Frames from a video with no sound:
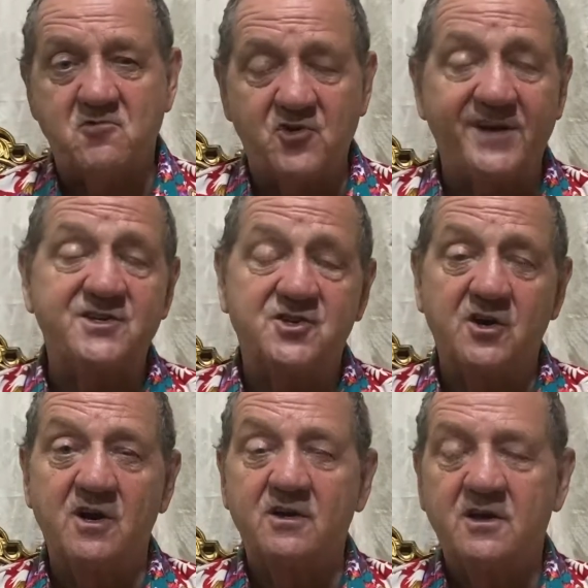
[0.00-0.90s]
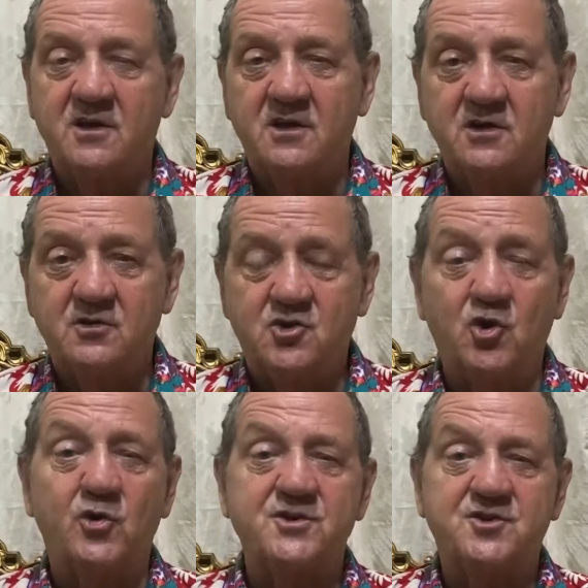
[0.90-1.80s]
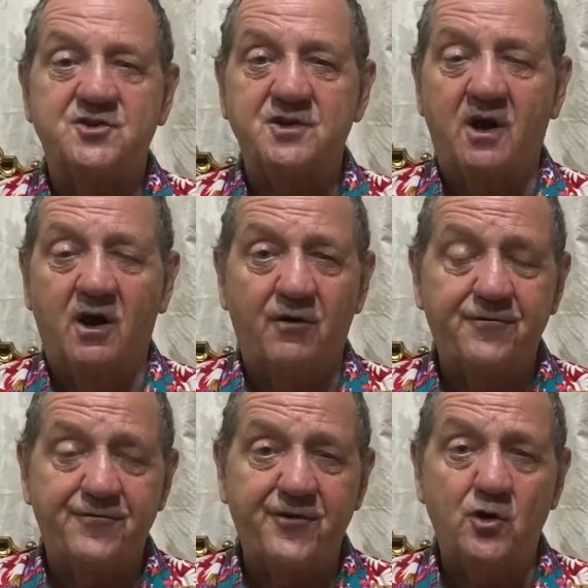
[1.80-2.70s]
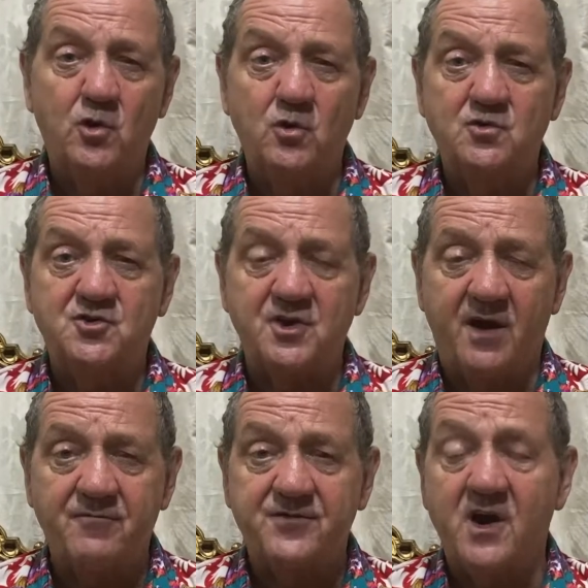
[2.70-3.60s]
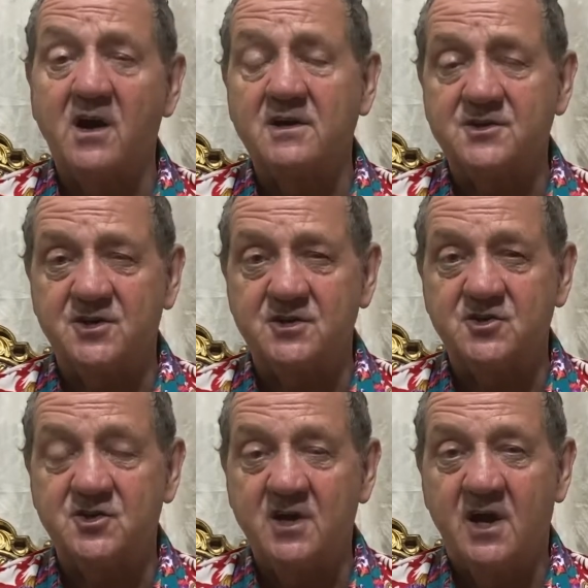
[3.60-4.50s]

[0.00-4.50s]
greater choice of foods and varieties.